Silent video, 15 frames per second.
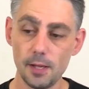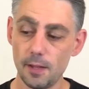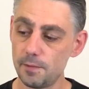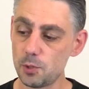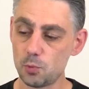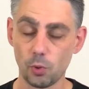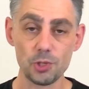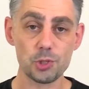
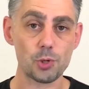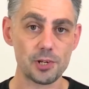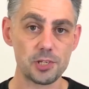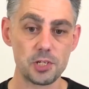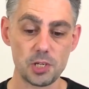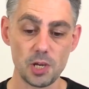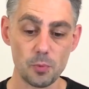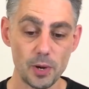There's one
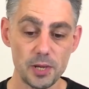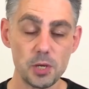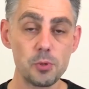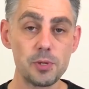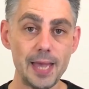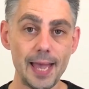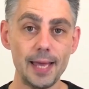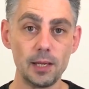strategy where you
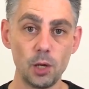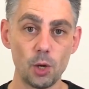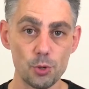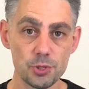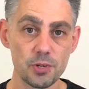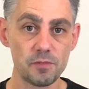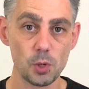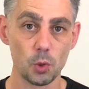get
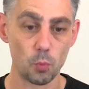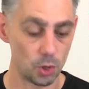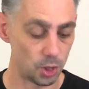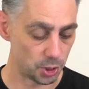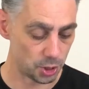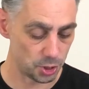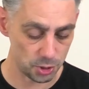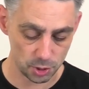lots of your
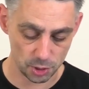workers,